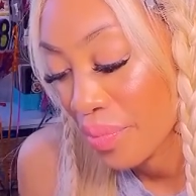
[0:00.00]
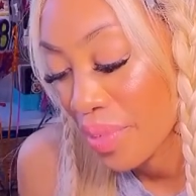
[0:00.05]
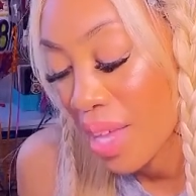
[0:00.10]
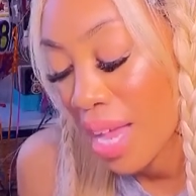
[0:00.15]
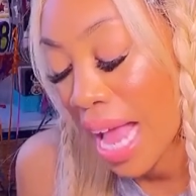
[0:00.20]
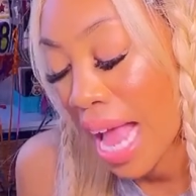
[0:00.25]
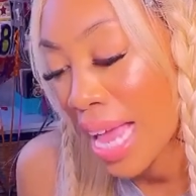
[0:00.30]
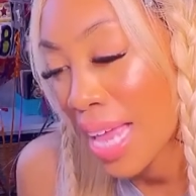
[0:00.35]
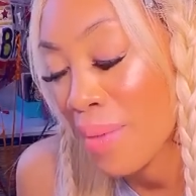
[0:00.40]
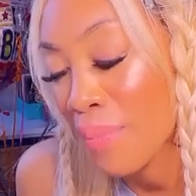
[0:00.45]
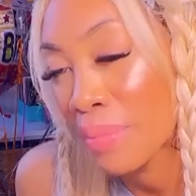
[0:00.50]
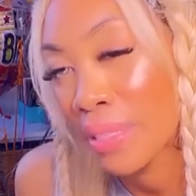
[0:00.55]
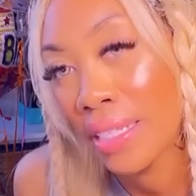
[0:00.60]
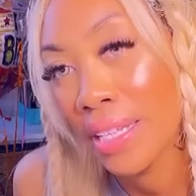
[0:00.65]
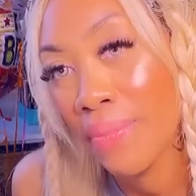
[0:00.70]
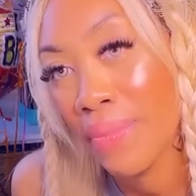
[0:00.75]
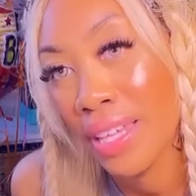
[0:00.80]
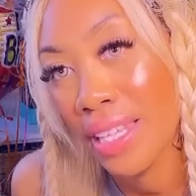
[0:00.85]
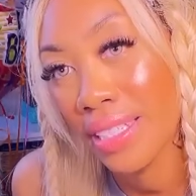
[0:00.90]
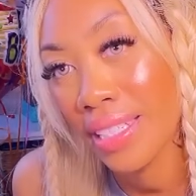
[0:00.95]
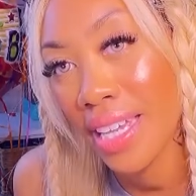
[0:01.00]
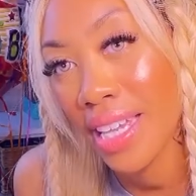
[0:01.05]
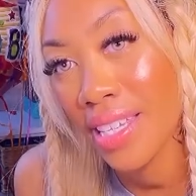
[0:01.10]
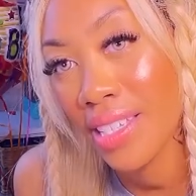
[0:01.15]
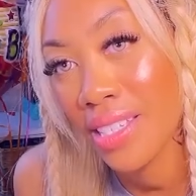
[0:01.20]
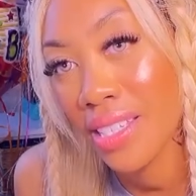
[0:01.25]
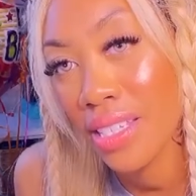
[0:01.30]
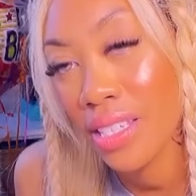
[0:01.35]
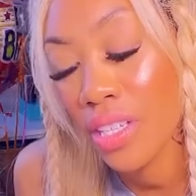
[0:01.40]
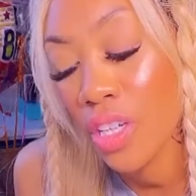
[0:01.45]
I am
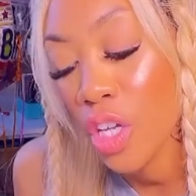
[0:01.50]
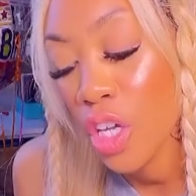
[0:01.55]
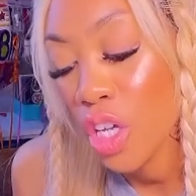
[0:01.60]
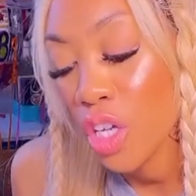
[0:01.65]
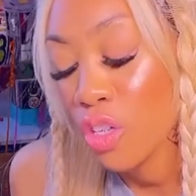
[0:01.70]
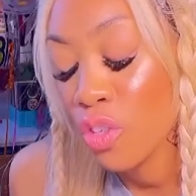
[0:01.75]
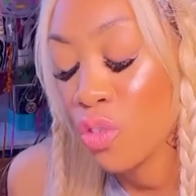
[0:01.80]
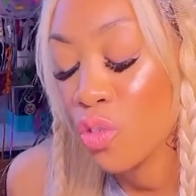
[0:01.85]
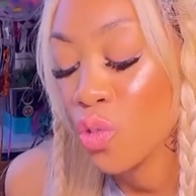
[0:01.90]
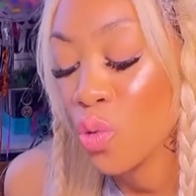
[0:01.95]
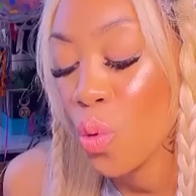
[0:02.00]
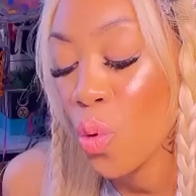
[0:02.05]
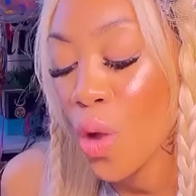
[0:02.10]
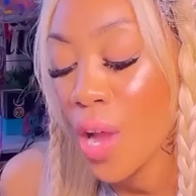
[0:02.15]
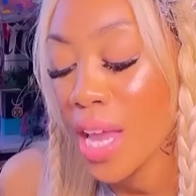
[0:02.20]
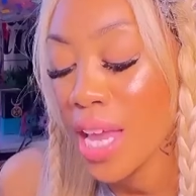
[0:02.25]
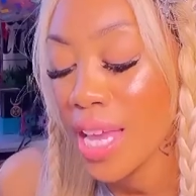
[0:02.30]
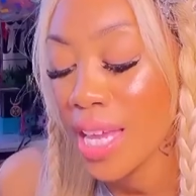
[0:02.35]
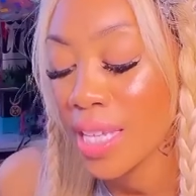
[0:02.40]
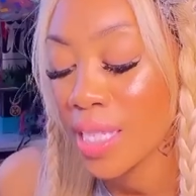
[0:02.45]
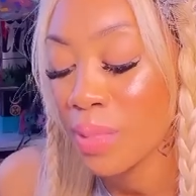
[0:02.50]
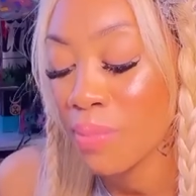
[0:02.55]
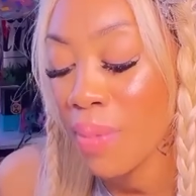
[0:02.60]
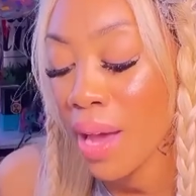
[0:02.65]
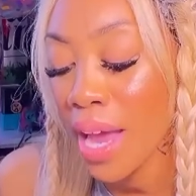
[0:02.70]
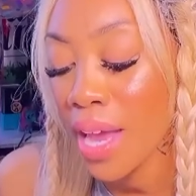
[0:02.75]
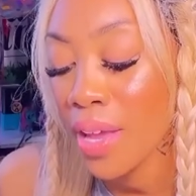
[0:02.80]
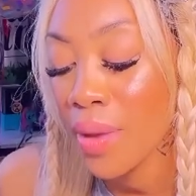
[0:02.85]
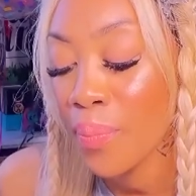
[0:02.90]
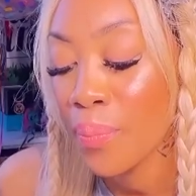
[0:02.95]
limitless. Joy is
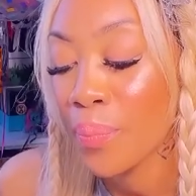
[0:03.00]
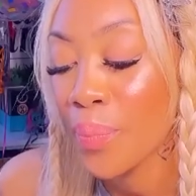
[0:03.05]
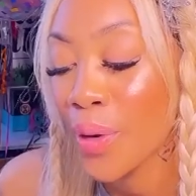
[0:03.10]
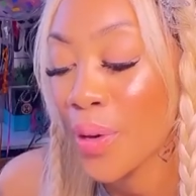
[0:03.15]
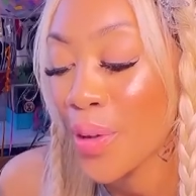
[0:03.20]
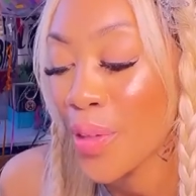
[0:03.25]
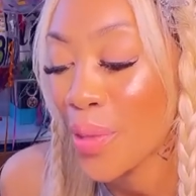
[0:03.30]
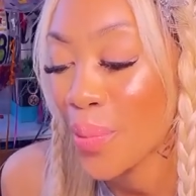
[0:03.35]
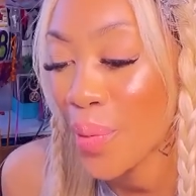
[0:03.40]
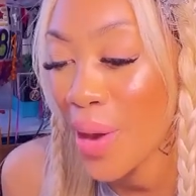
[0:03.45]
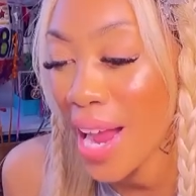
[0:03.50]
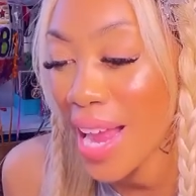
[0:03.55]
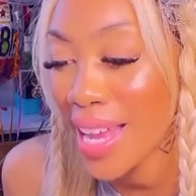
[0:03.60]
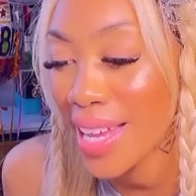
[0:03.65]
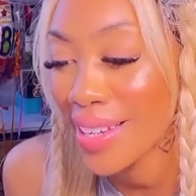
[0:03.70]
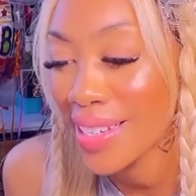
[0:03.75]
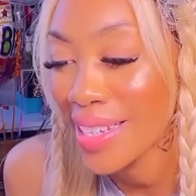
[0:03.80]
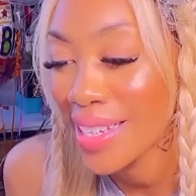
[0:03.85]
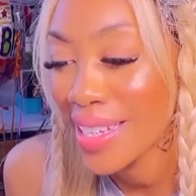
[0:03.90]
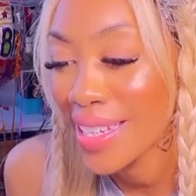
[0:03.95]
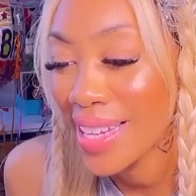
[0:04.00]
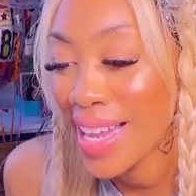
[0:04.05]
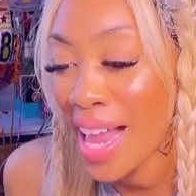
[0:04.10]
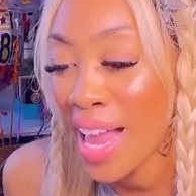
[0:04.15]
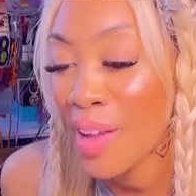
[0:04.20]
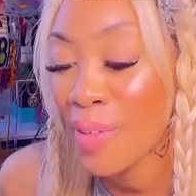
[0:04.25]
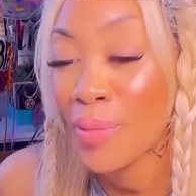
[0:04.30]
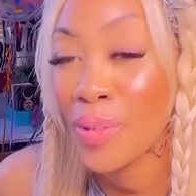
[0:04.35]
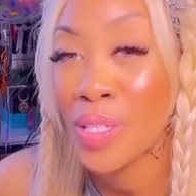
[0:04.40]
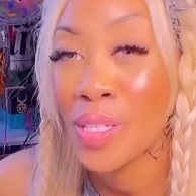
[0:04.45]
my birthright. I
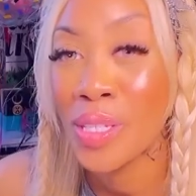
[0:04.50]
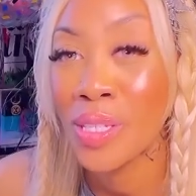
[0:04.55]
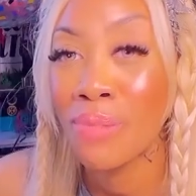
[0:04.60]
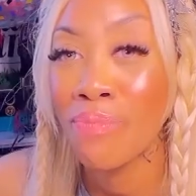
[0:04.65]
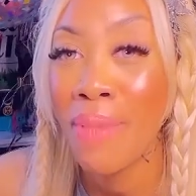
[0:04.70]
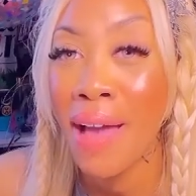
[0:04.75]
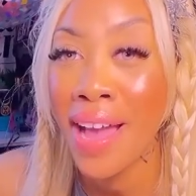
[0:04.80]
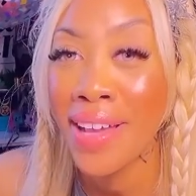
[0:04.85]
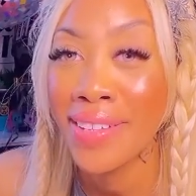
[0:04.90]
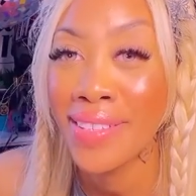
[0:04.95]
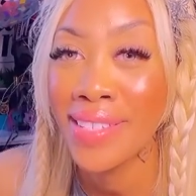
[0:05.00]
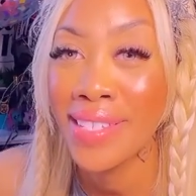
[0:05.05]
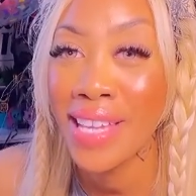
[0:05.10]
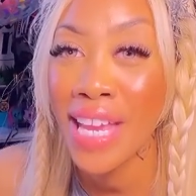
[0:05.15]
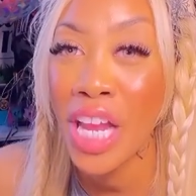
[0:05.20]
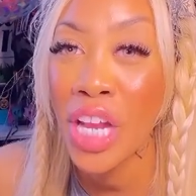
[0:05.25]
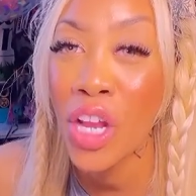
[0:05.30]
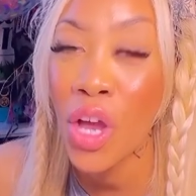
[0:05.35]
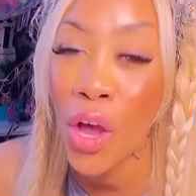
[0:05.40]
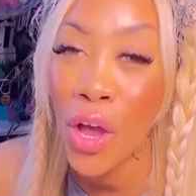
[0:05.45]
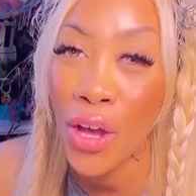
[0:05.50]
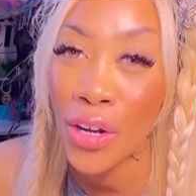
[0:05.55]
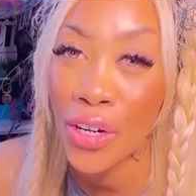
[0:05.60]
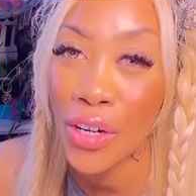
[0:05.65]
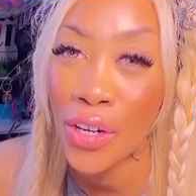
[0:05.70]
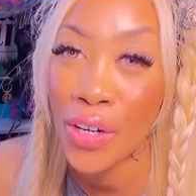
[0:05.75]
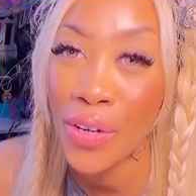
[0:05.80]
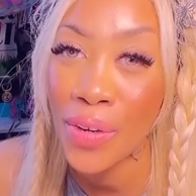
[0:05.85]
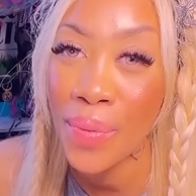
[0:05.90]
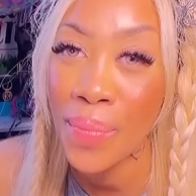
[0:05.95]
respect and
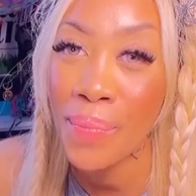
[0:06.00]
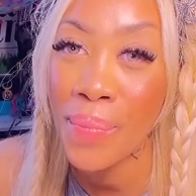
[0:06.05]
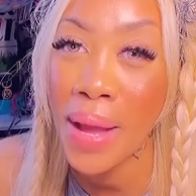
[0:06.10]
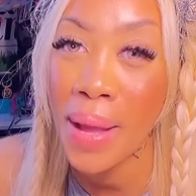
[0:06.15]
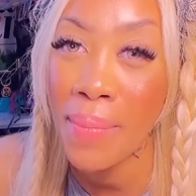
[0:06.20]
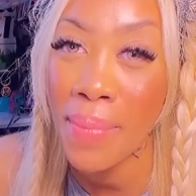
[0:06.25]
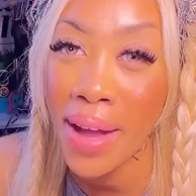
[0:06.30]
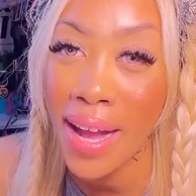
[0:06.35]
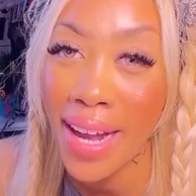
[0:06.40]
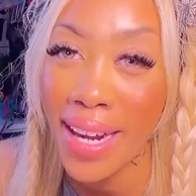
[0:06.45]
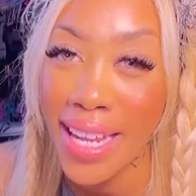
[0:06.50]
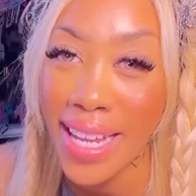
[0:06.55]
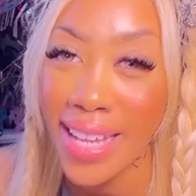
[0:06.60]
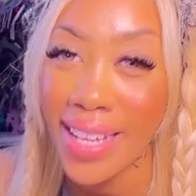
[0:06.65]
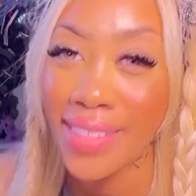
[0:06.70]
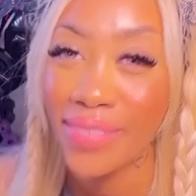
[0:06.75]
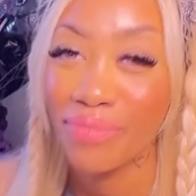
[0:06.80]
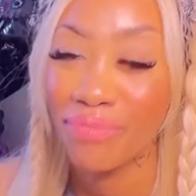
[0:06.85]
honor my body.